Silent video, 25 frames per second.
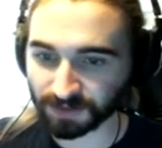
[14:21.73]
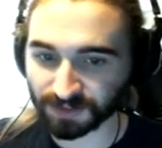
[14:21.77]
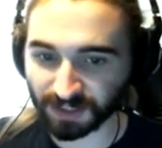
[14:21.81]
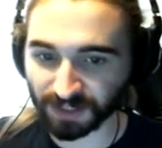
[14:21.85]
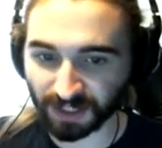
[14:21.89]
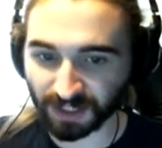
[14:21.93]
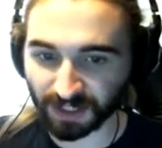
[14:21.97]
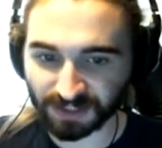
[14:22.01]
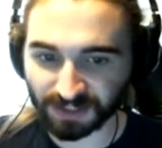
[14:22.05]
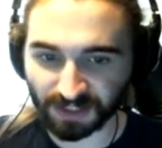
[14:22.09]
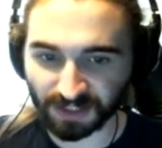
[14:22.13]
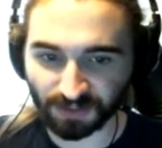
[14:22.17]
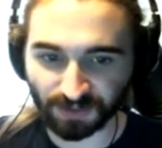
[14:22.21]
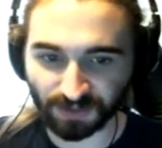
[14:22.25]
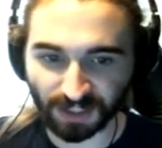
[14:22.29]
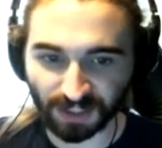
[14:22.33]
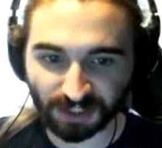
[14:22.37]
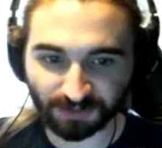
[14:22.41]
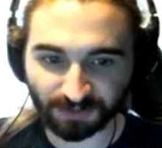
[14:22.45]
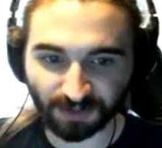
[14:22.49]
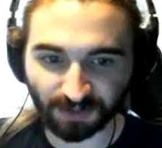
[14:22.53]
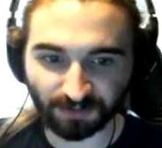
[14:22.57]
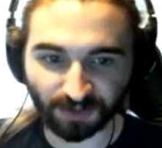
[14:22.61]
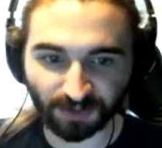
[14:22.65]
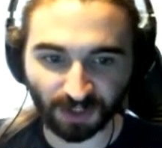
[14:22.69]
So yeah, I'll tell you the
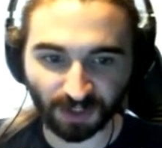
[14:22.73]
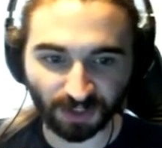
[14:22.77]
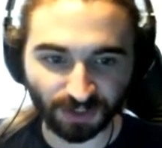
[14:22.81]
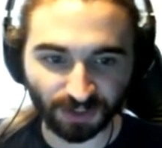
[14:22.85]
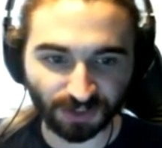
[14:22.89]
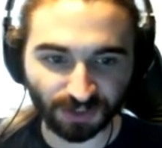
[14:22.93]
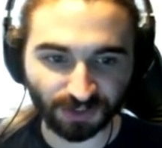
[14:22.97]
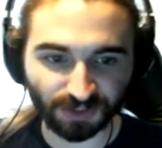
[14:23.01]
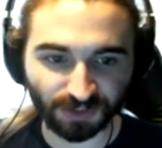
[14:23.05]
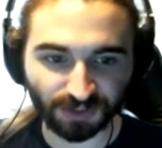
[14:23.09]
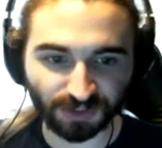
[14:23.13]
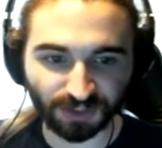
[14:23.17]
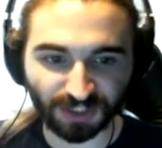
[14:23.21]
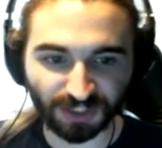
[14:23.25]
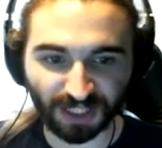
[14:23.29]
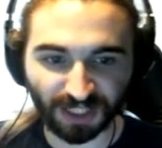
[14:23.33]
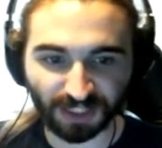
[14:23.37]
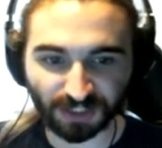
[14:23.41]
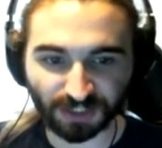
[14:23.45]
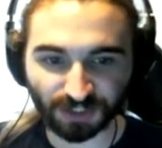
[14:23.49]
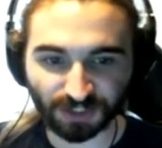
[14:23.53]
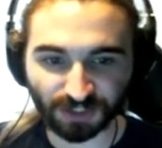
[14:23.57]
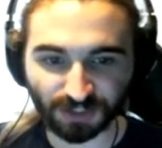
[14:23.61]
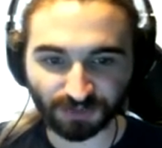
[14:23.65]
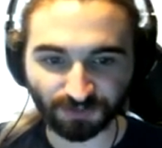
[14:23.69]
estimated production,
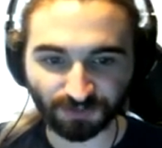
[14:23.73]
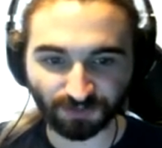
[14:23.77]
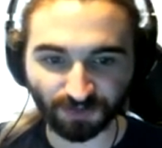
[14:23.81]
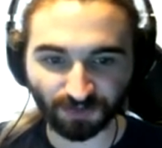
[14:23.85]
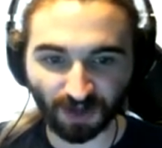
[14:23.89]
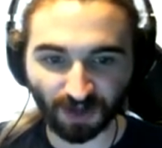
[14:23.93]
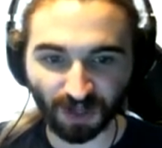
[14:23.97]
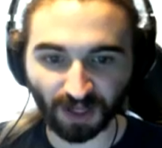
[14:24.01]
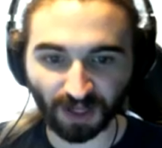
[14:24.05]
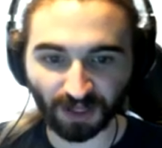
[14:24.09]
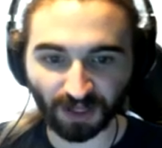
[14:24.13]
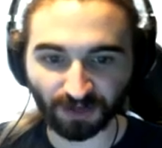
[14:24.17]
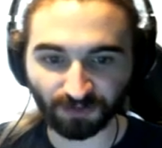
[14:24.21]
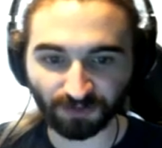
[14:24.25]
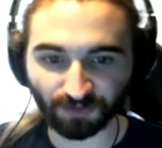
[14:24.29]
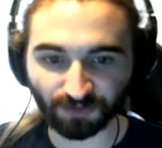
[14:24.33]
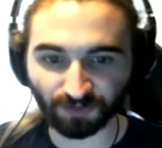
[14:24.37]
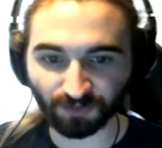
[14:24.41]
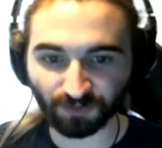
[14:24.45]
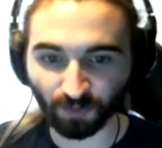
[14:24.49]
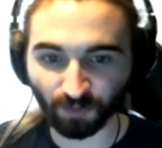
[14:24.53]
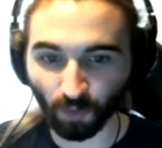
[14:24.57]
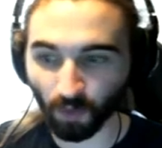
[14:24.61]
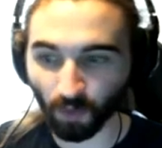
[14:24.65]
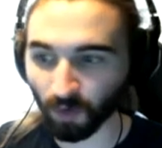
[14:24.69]
6, 5,
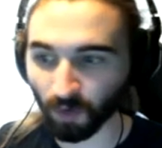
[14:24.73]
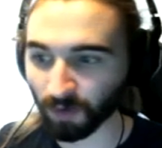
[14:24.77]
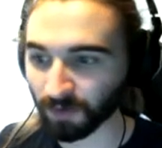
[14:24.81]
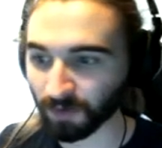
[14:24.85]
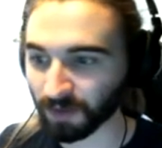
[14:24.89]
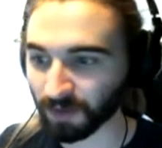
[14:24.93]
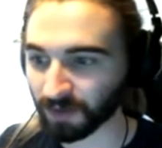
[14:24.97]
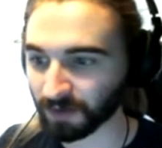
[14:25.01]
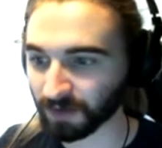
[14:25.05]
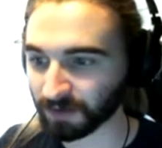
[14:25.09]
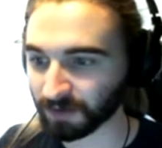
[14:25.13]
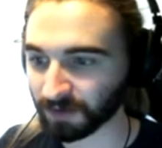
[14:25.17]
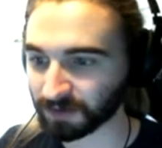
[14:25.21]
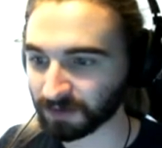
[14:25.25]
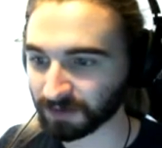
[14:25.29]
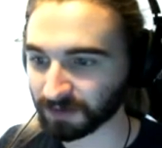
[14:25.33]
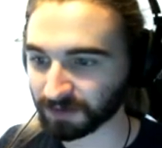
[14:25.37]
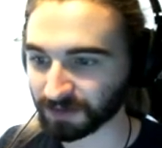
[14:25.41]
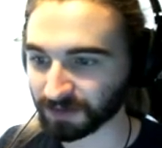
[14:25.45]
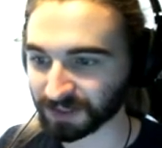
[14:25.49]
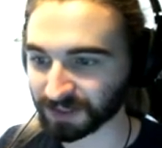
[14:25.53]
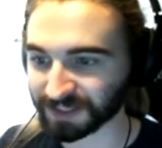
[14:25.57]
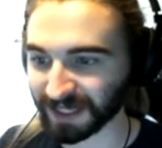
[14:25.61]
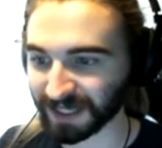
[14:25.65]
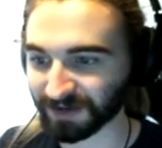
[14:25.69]

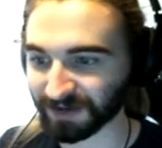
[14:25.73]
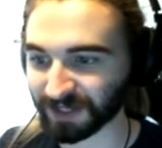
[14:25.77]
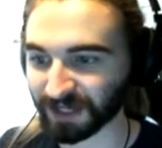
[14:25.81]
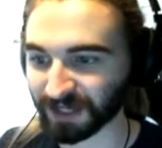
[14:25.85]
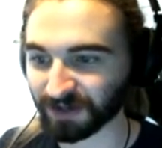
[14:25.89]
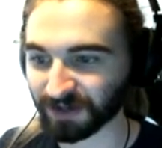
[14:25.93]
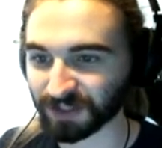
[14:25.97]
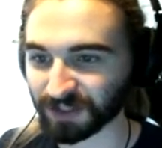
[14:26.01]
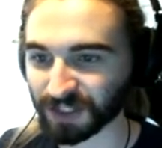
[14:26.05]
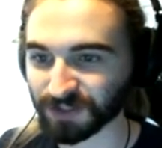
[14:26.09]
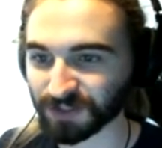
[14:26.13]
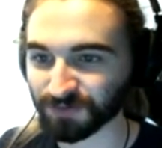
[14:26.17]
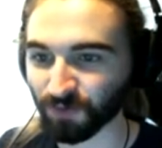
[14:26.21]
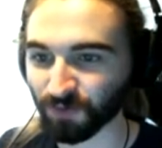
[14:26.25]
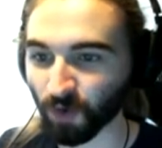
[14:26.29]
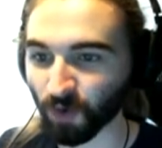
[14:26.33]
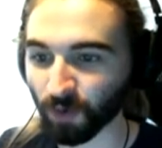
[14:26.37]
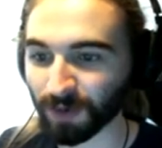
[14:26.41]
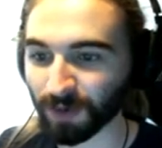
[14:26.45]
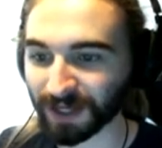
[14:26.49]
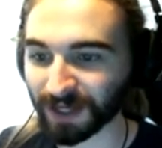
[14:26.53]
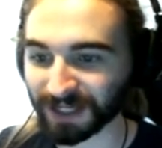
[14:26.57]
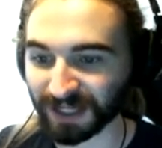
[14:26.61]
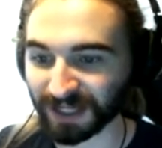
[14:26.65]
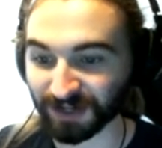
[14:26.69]
4. Like down here it does
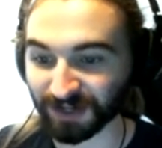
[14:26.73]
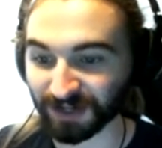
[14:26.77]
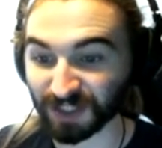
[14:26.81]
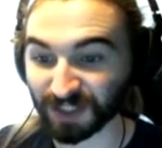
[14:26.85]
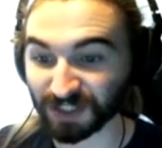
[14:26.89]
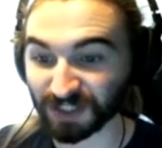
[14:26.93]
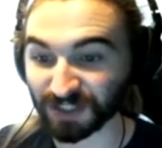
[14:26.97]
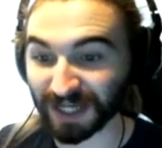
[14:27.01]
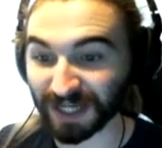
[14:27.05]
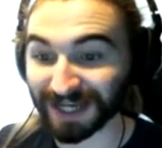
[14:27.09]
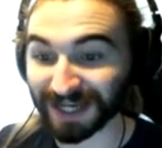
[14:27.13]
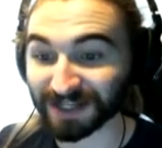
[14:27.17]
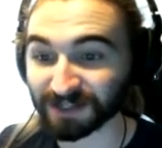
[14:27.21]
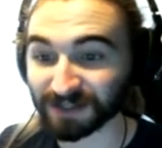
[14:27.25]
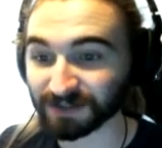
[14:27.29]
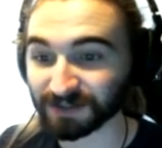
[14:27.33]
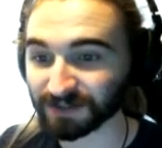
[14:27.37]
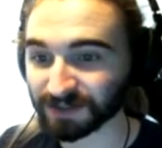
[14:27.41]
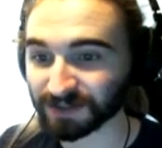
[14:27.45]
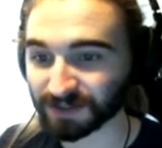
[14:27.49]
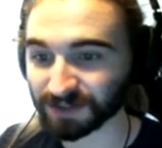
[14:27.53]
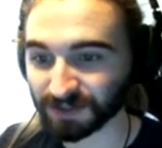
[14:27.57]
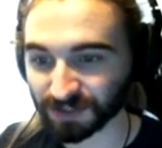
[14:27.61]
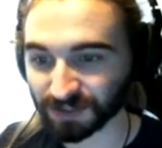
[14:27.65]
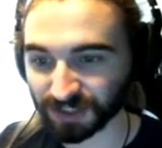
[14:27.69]
4, but in here it does 8.
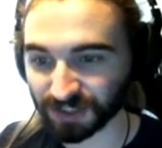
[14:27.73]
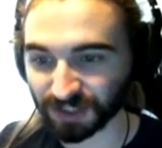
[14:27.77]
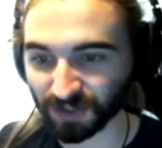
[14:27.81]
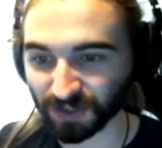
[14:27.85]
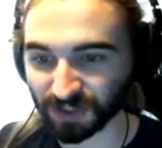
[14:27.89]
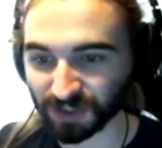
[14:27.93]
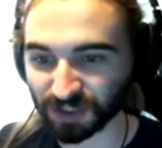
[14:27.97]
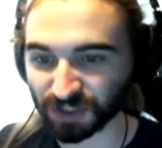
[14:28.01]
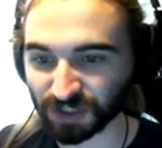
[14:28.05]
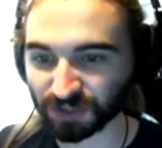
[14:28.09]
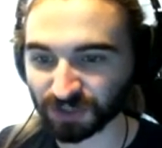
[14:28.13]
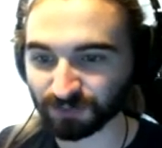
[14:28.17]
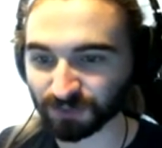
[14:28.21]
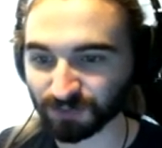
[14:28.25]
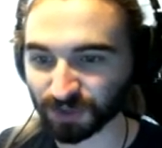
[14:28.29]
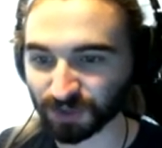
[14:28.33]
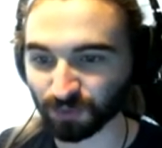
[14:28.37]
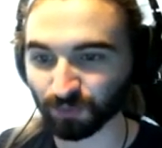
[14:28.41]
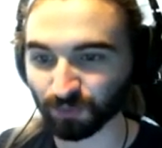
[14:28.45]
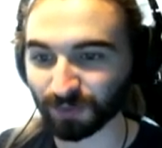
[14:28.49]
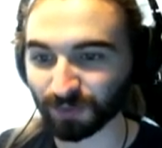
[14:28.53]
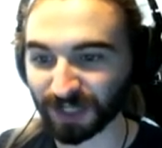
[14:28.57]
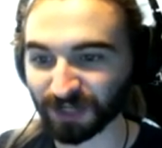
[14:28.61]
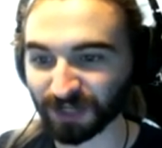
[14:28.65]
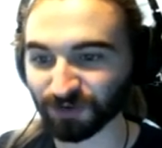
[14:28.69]
So it's
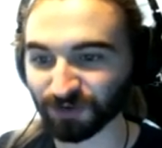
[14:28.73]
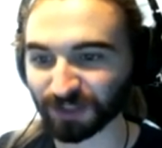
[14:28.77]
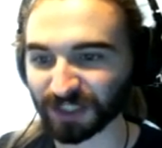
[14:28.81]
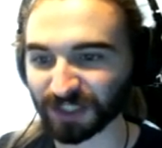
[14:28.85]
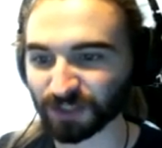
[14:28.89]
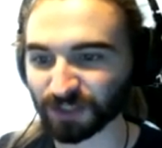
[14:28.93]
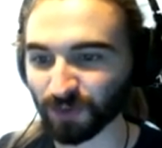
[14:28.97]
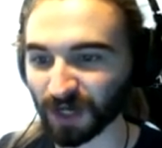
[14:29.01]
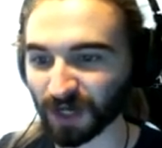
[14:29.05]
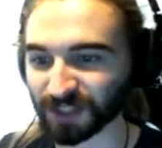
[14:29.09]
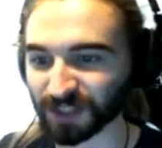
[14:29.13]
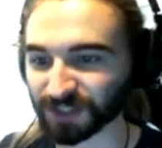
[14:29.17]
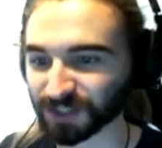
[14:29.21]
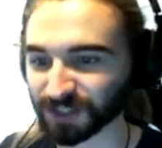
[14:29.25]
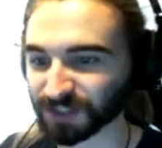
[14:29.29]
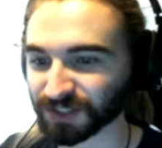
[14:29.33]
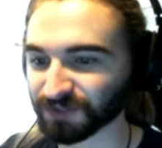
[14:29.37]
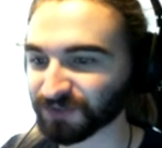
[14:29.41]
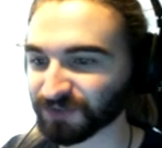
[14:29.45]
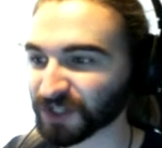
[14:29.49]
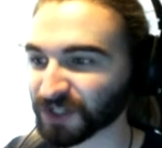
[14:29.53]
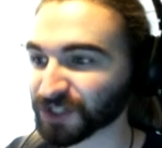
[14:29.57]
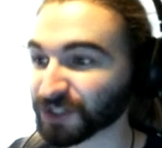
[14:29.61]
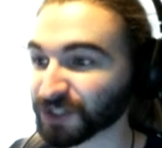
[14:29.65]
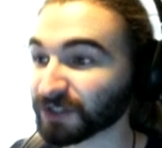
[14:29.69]
literally twice
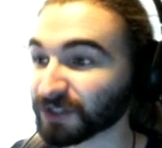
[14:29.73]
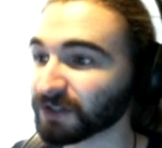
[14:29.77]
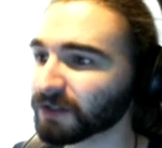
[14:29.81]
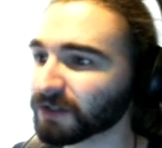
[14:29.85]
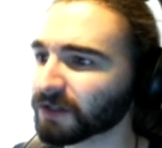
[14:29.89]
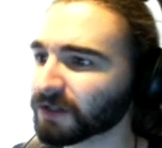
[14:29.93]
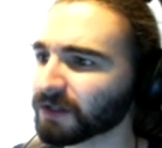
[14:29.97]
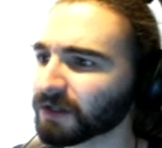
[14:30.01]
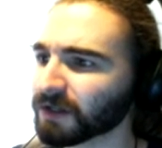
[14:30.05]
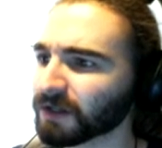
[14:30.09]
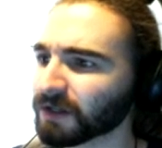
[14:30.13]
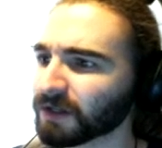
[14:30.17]
as efficient.